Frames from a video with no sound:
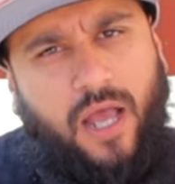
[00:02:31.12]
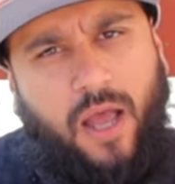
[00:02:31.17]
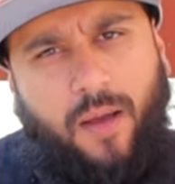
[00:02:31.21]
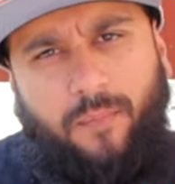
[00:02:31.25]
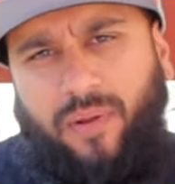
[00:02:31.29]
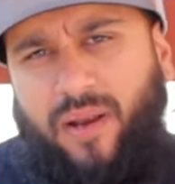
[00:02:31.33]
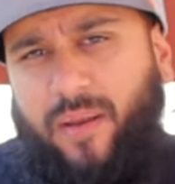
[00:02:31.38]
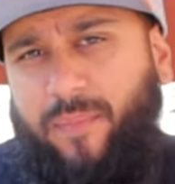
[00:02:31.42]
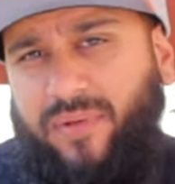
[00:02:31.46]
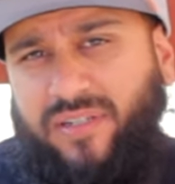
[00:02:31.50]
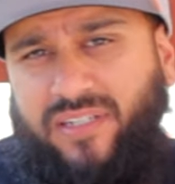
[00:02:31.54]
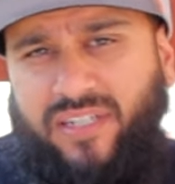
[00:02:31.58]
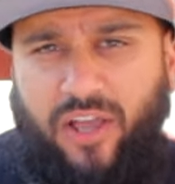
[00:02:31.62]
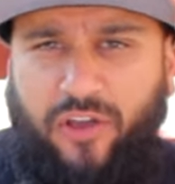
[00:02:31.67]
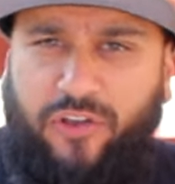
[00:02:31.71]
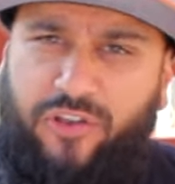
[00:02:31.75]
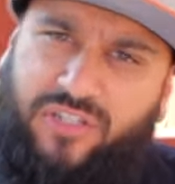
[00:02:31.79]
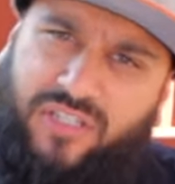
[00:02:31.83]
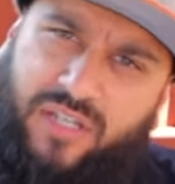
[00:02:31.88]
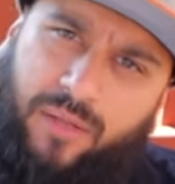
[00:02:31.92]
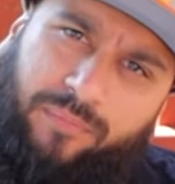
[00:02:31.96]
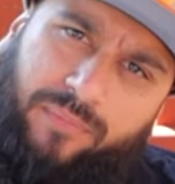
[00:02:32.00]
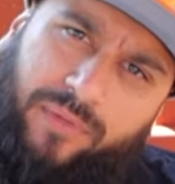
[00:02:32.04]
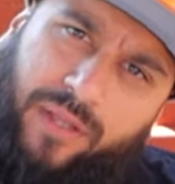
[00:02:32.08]
But let me tell you
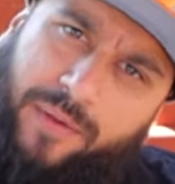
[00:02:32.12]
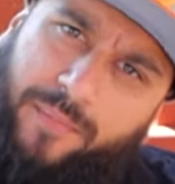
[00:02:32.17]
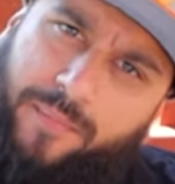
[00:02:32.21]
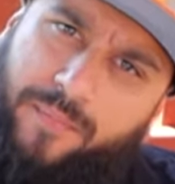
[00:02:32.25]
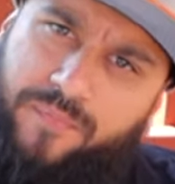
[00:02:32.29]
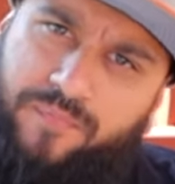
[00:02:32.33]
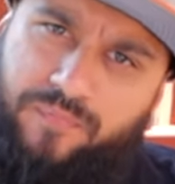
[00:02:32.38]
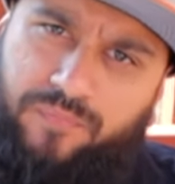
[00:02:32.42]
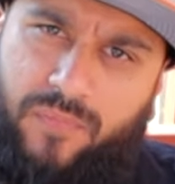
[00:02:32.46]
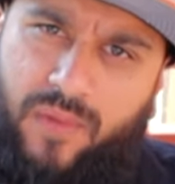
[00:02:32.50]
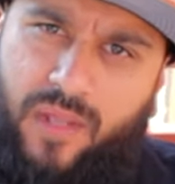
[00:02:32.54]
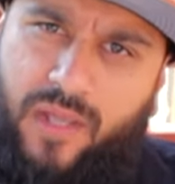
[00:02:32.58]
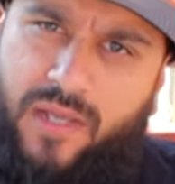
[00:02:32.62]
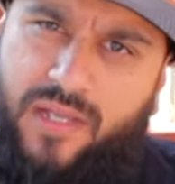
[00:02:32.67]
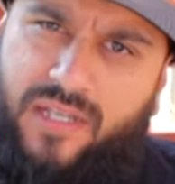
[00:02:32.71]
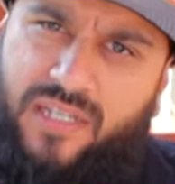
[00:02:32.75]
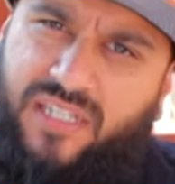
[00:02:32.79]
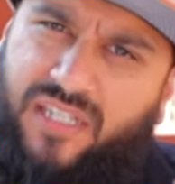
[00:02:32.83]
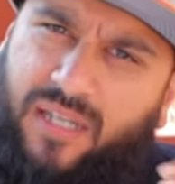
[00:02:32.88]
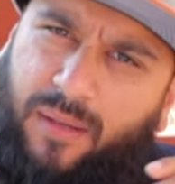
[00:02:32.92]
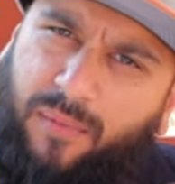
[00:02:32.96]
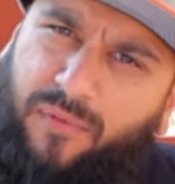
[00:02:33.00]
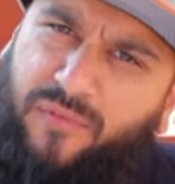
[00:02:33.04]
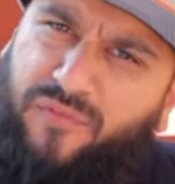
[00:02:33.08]
something.
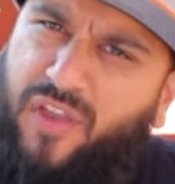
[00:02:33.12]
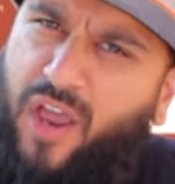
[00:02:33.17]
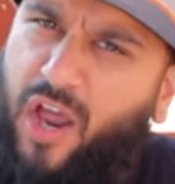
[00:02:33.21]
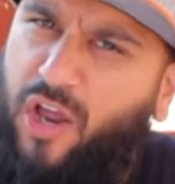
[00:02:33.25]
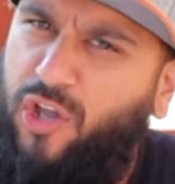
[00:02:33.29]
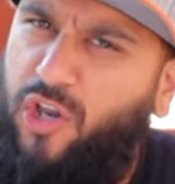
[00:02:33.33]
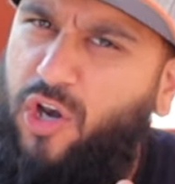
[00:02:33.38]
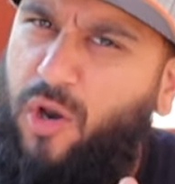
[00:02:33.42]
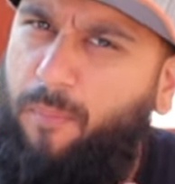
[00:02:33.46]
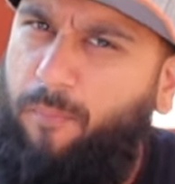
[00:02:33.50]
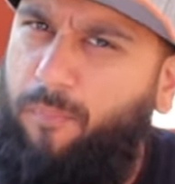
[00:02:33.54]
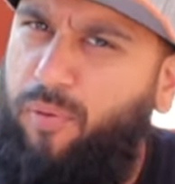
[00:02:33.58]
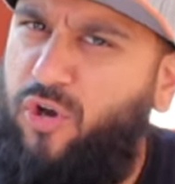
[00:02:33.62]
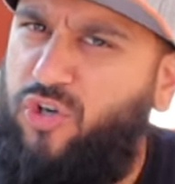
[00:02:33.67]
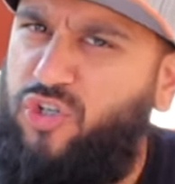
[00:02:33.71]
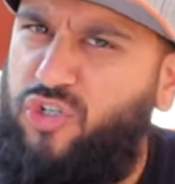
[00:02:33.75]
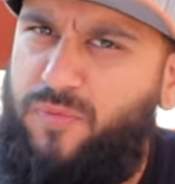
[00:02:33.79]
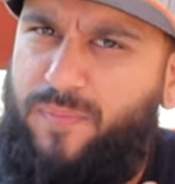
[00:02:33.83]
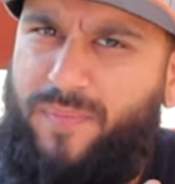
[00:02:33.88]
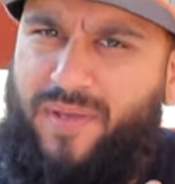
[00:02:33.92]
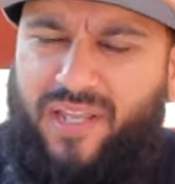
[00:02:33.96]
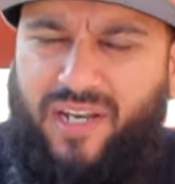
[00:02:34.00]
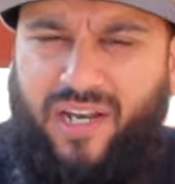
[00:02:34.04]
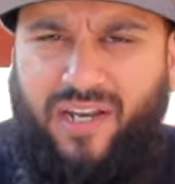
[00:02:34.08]
Some of y'all are gonna push
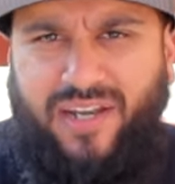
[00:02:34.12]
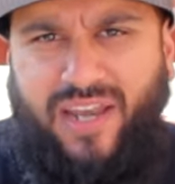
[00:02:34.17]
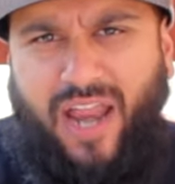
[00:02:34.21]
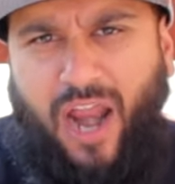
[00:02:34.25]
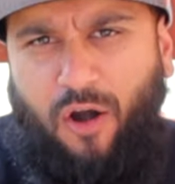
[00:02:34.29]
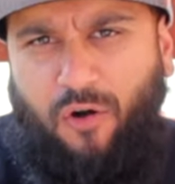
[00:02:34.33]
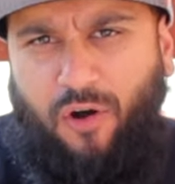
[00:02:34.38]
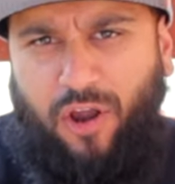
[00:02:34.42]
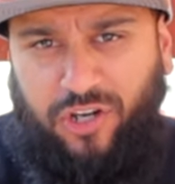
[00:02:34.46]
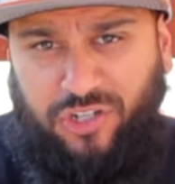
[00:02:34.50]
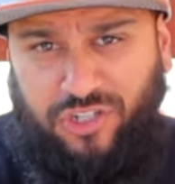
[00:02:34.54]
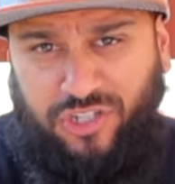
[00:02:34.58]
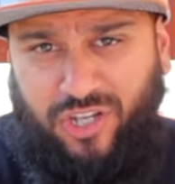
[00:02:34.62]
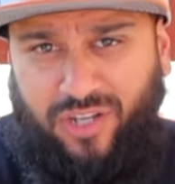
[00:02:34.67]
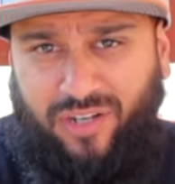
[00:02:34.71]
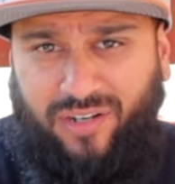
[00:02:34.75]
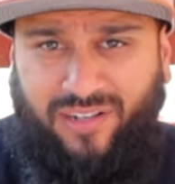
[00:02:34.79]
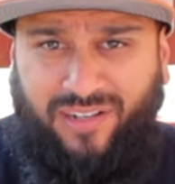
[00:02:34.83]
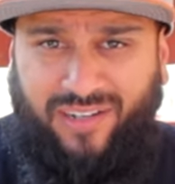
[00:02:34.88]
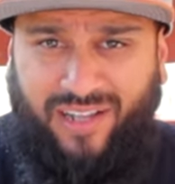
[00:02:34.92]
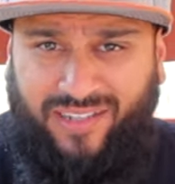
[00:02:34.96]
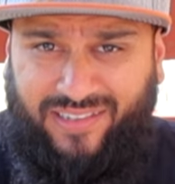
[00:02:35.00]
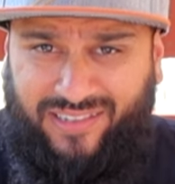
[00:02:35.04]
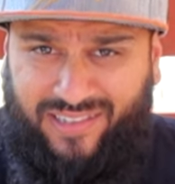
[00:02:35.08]
me in a direction
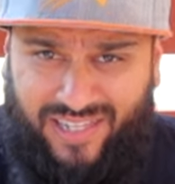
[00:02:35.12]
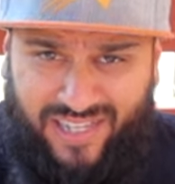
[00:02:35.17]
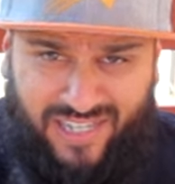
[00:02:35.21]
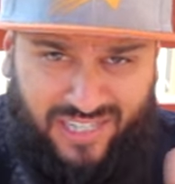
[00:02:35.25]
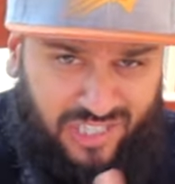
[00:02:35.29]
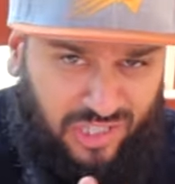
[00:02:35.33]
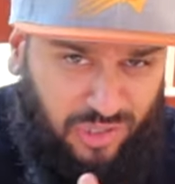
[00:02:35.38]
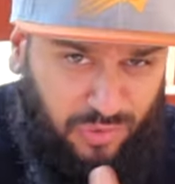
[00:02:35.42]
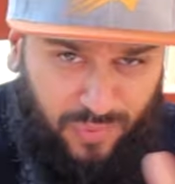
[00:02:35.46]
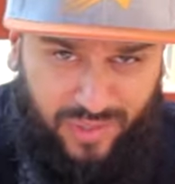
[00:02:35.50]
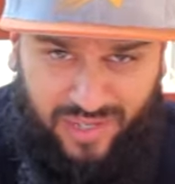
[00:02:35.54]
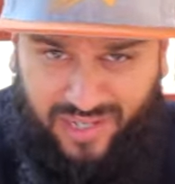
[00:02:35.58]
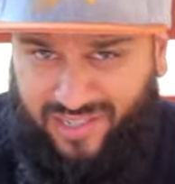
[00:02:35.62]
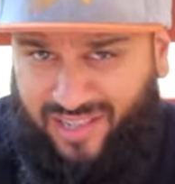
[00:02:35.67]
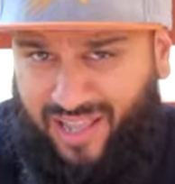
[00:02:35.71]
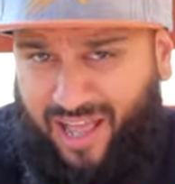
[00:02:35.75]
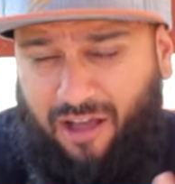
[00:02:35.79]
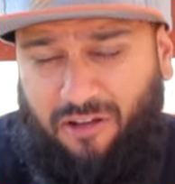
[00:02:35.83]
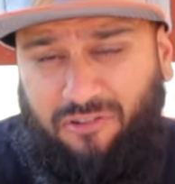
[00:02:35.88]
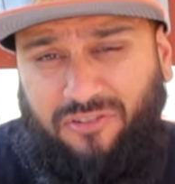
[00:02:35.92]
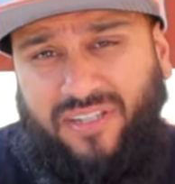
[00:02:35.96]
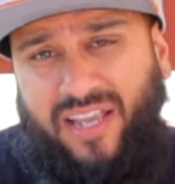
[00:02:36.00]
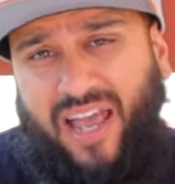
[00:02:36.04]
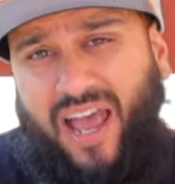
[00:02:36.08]
like these three
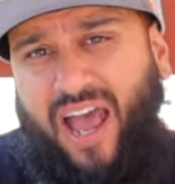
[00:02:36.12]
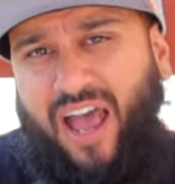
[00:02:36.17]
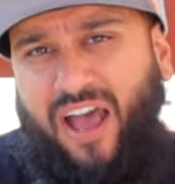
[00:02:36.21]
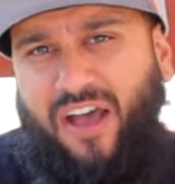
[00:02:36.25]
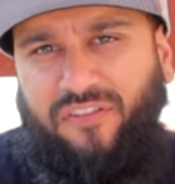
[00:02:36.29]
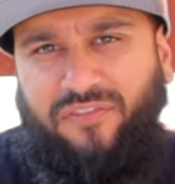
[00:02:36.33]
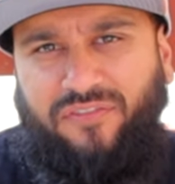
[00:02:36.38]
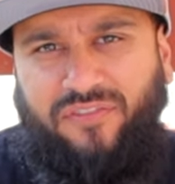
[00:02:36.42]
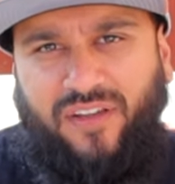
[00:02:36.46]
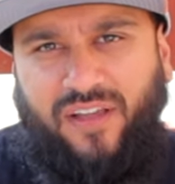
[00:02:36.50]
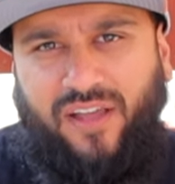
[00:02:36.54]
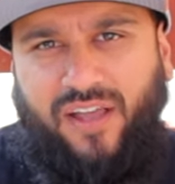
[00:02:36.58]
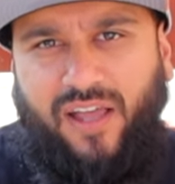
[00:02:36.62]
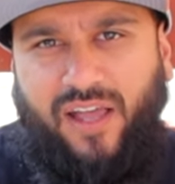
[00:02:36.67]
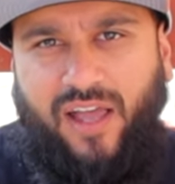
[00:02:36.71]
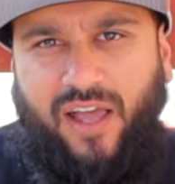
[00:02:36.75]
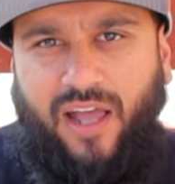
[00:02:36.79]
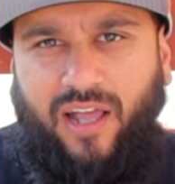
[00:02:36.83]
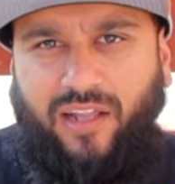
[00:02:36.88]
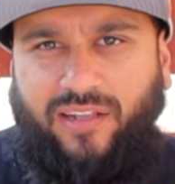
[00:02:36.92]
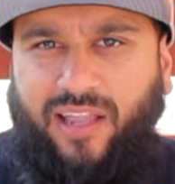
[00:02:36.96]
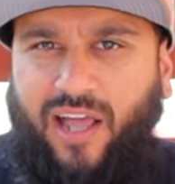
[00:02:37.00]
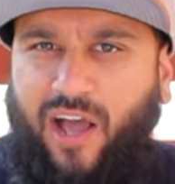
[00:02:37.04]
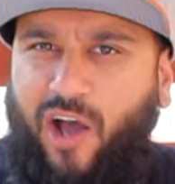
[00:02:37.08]
clowns have,
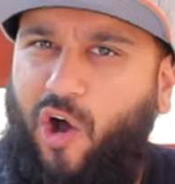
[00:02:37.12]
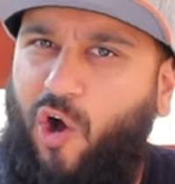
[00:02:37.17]
that,